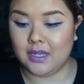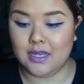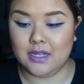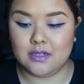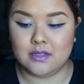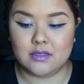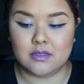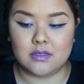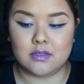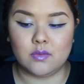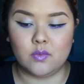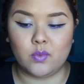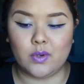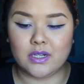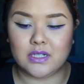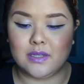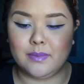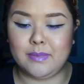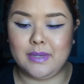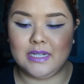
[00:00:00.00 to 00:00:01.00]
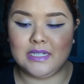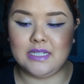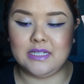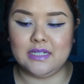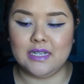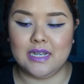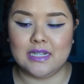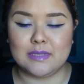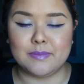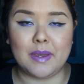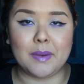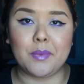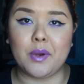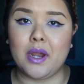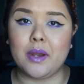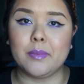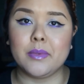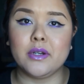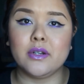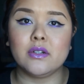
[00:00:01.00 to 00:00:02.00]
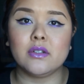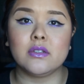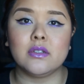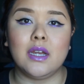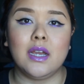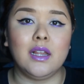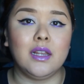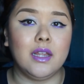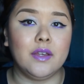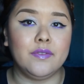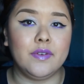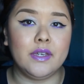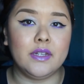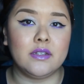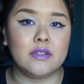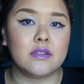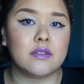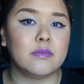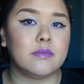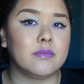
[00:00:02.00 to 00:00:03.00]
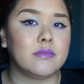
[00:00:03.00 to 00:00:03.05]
It works amazing as my primer. I love it.